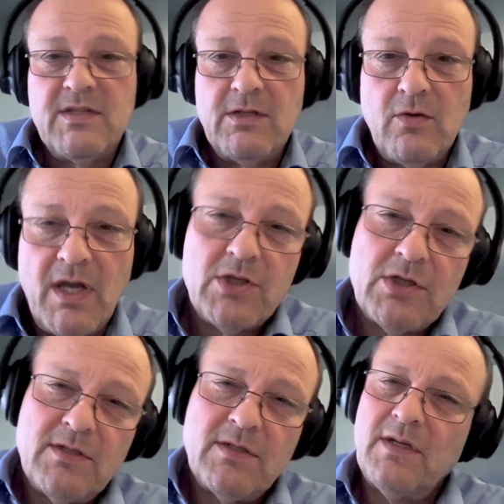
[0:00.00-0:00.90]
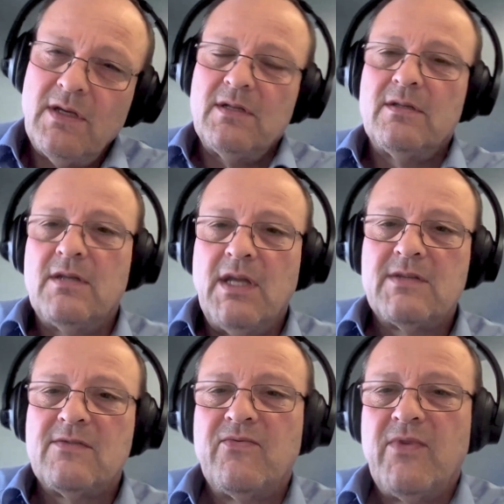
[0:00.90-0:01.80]
the situation in the
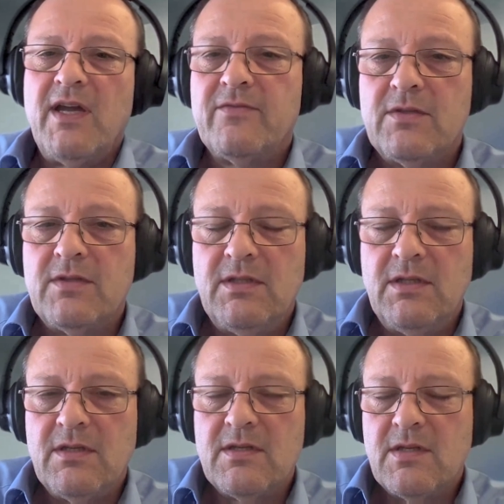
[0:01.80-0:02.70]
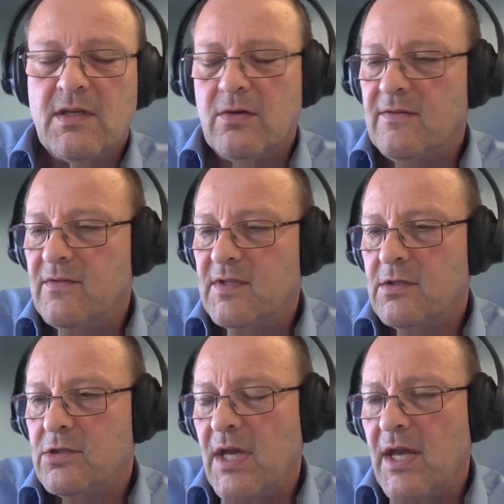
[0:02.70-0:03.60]
next 5 or 10 years, I could
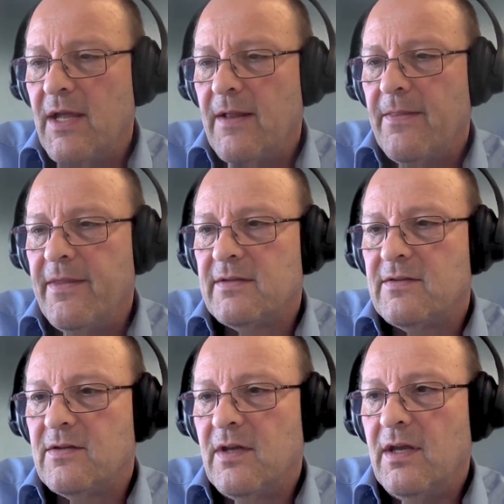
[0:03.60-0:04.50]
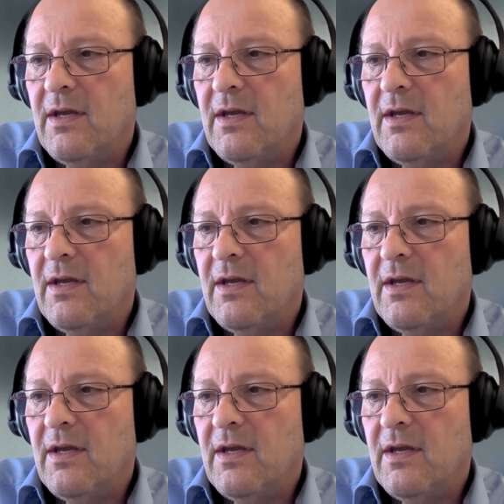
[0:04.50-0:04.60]
envisage that